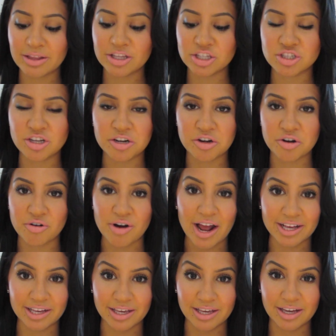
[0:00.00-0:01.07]
they started
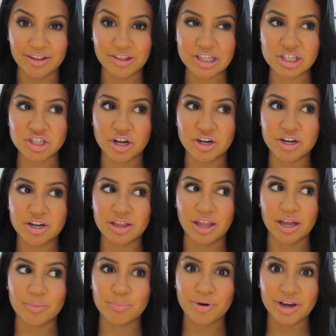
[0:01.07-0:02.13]
cracking and they started
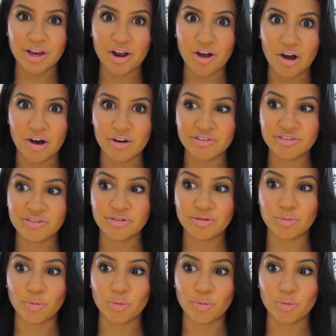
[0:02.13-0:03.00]
like breaking off